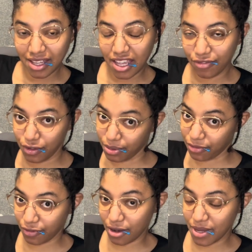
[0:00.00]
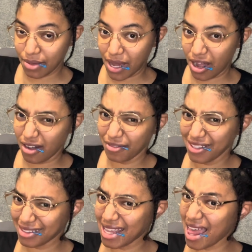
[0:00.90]
If you prefer me in my
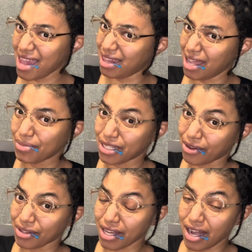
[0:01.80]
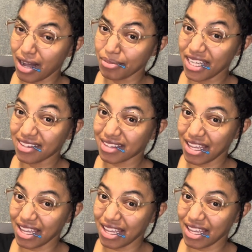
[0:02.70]
office, let me know in the comments.